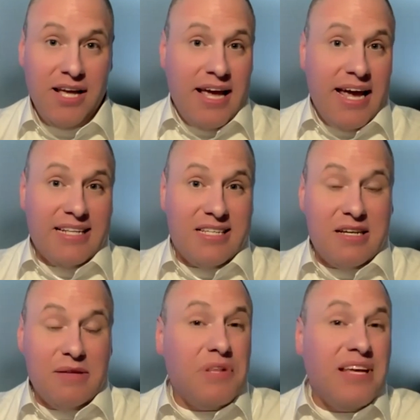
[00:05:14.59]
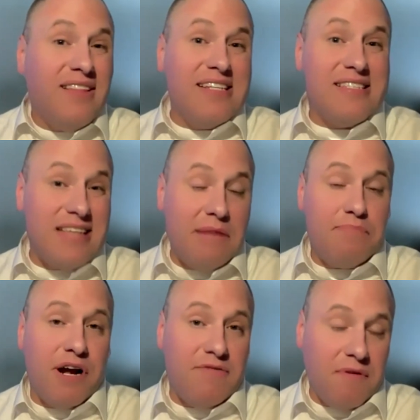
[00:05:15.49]
It's completely
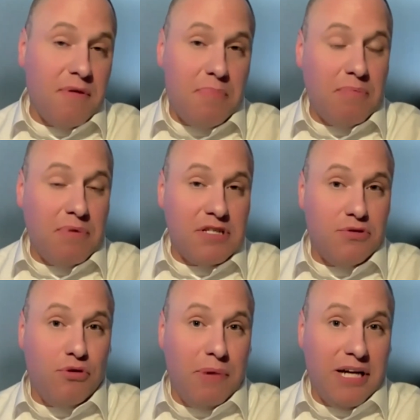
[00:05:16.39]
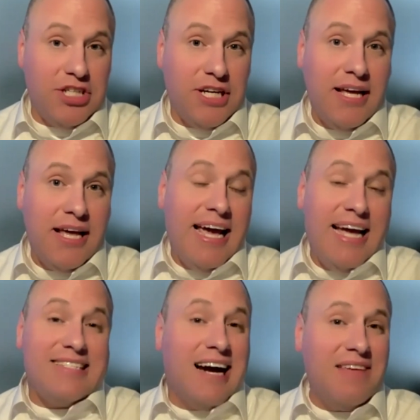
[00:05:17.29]
separate from the public school budget. It's
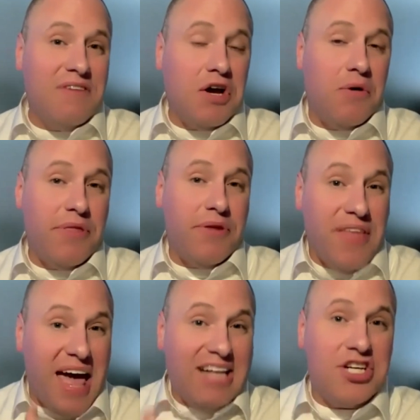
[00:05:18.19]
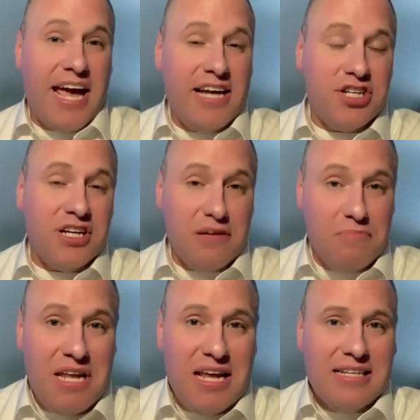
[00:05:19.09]
not even going through the education
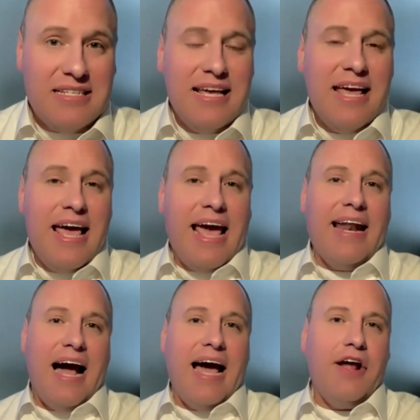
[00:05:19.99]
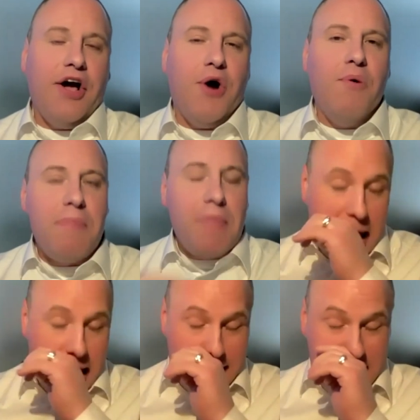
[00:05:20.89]
committees in Idaho.
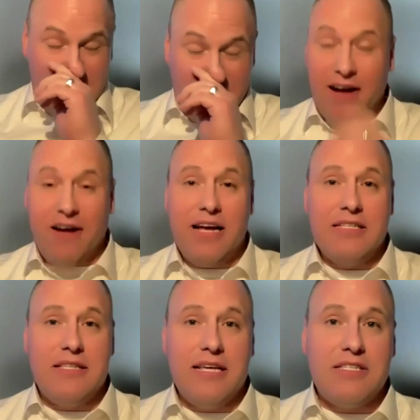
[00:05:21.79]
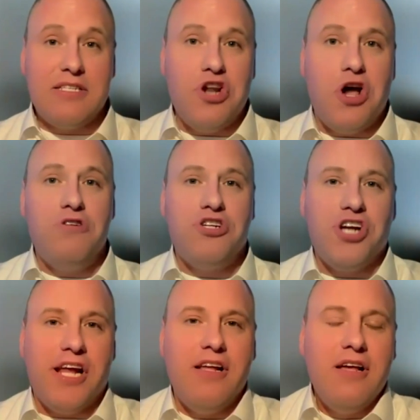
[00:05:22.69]
And yet there is this
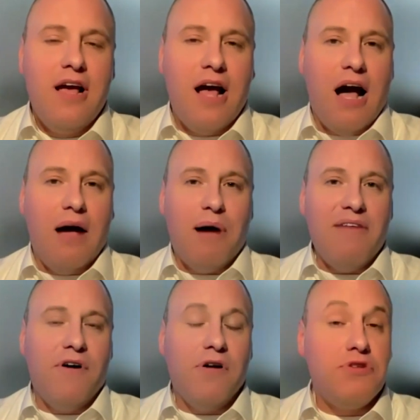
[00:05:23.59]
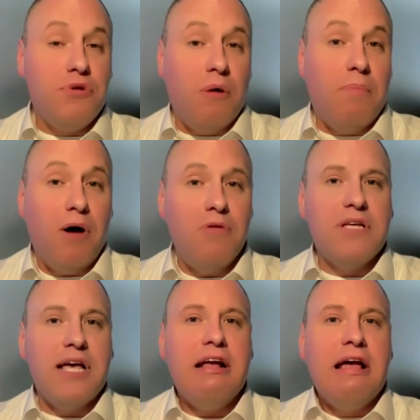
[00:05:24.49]
notion by folks who oppose
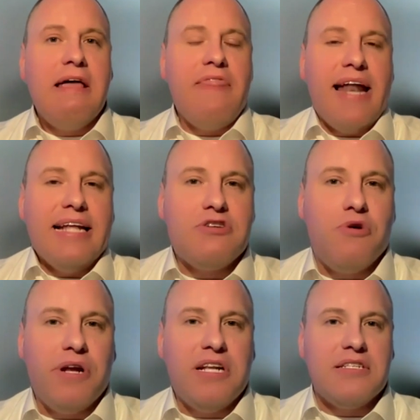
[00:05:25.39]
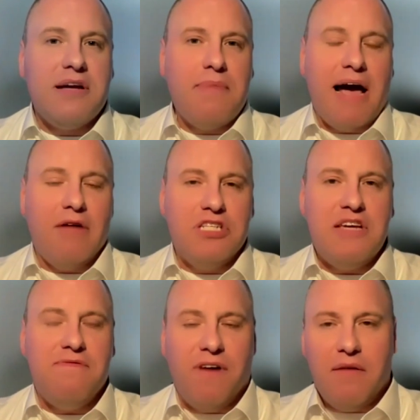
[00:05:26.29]
it that it's going to somehow
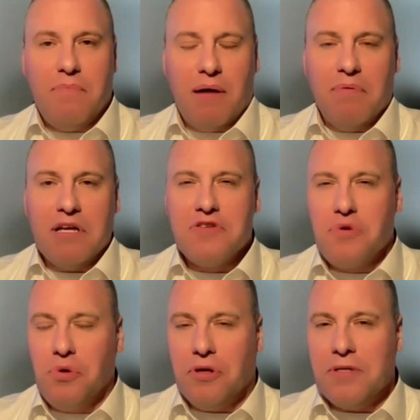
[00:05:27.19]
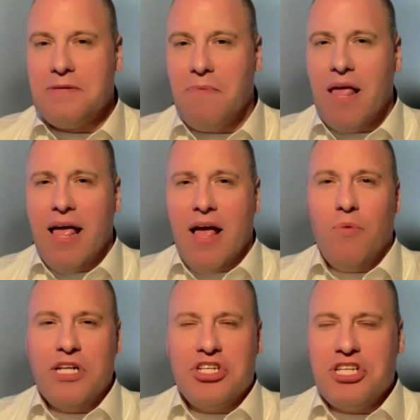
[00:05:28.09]
defund public schools,
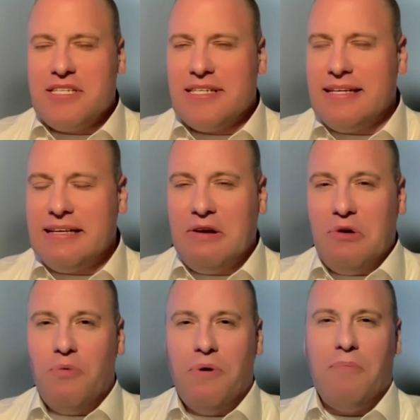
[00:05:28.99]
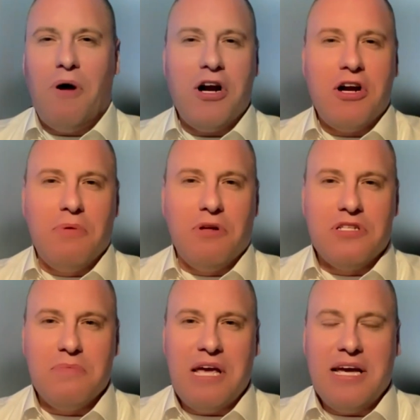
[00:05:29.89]
which is remarkable to
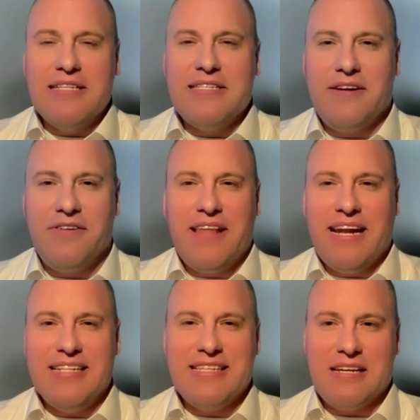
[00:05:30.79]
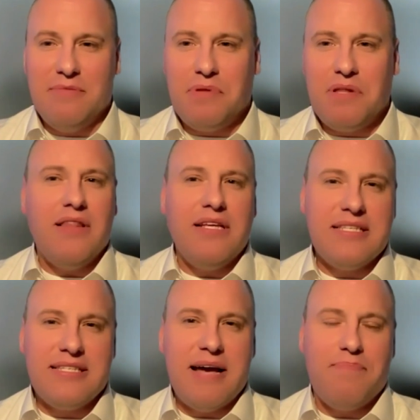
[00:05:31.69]
me considering that it's a completely
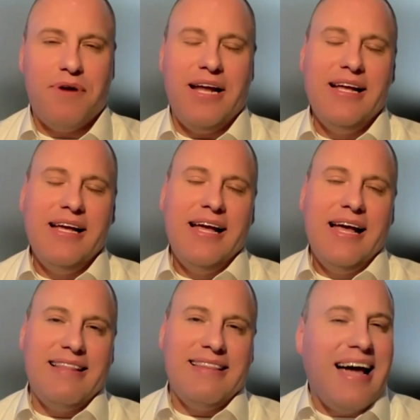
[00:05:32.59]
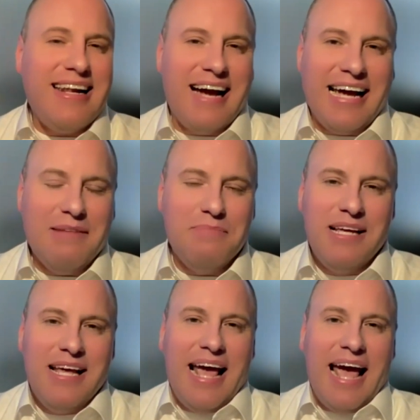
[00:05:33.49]
separate line item
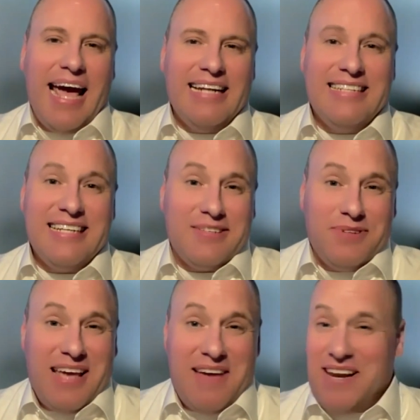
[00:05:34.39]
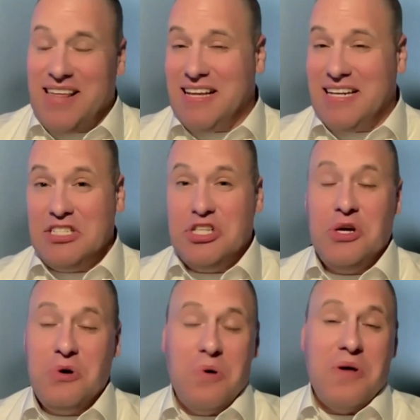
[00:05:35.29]
and doesn't really have anything to do
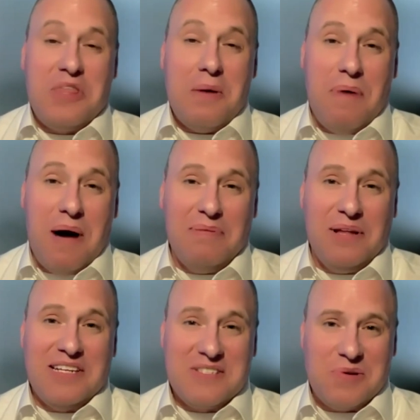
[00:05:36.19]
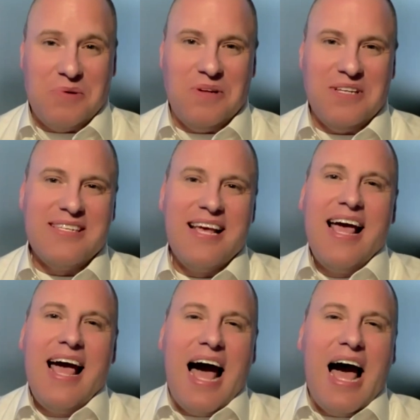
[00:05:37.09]
with the public schools.
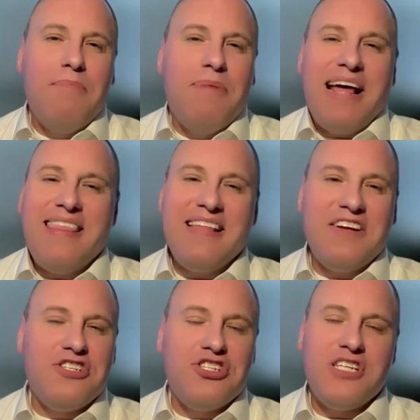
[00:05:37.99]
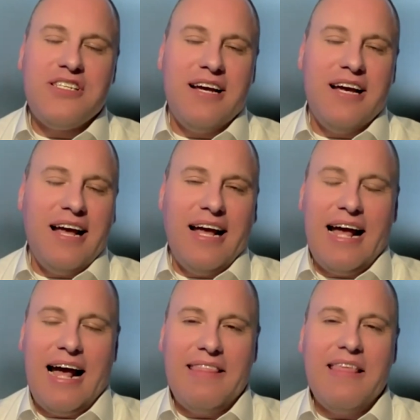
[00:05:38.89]
But I think
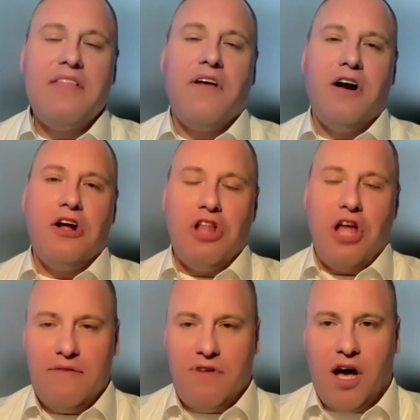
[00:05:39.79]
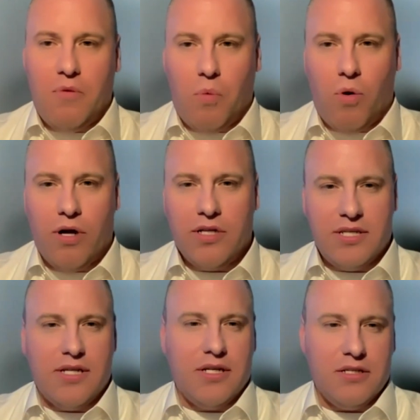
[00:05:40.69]
I think there are a lot of
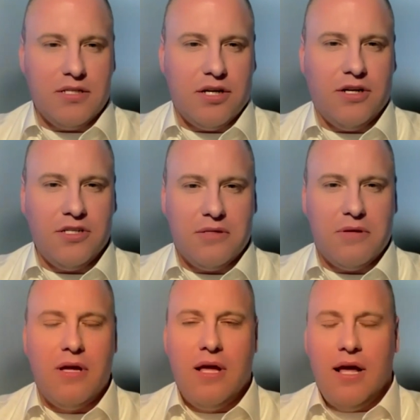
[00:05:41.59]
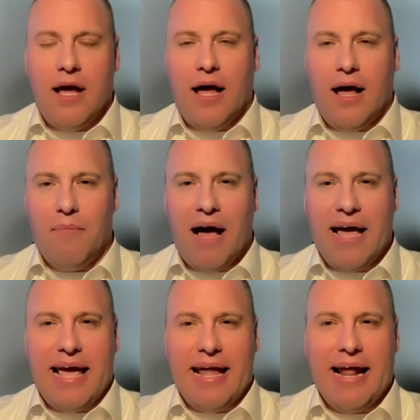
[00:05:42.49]
unwarranted concerns,
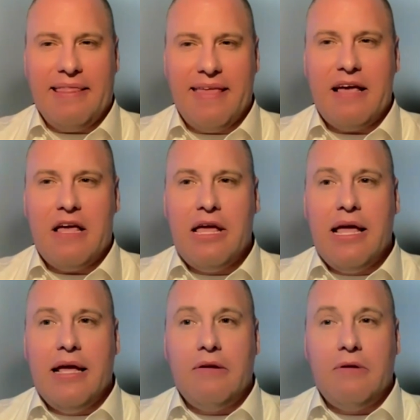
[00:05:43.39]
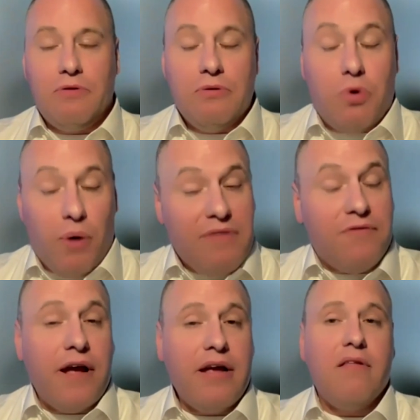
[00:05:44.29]
Mike, and I think, quite
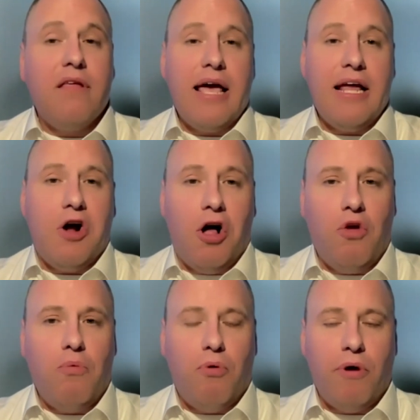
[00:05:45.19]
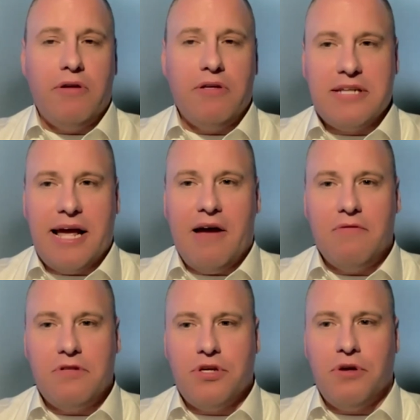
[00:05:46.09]
frankly, it all boils down
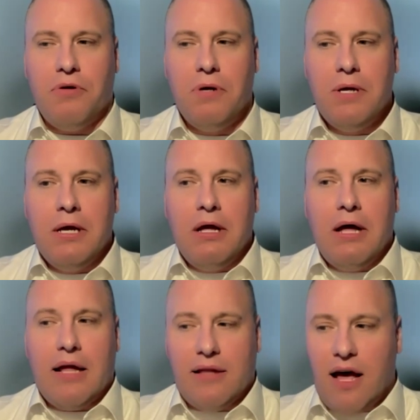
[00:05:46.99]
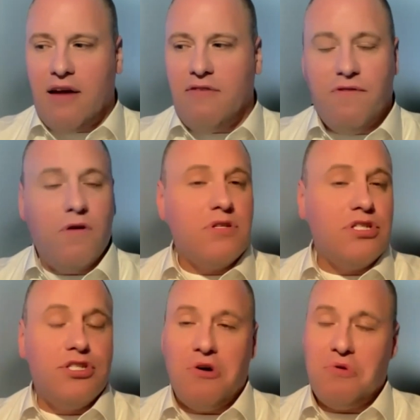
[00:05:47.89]
to a lot of folks
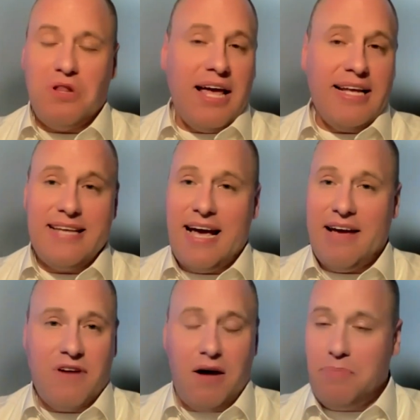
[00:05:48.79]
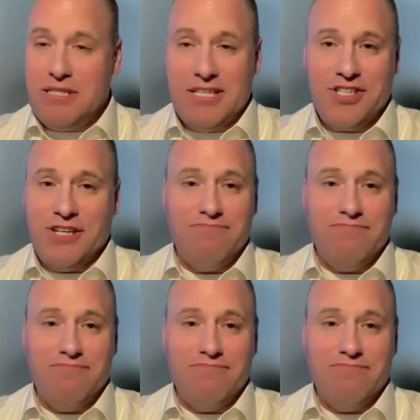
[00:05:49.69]
don't like to have competition.